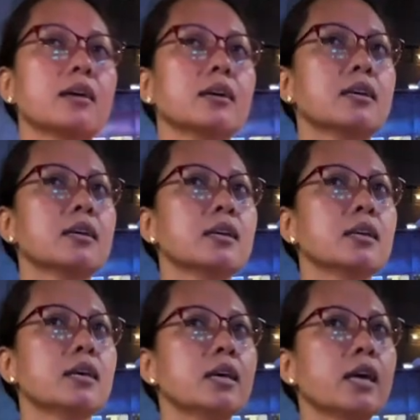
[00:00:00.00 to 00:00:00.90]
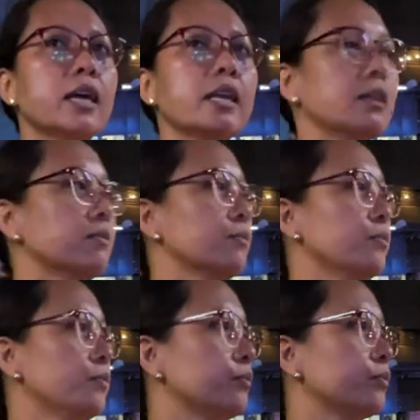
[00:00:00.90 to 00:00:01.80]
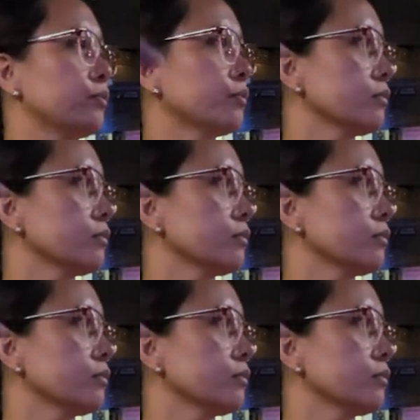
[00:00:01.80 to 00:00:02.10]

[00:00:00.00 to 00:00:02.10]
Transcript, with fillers: Yeah. And, then, you have to ride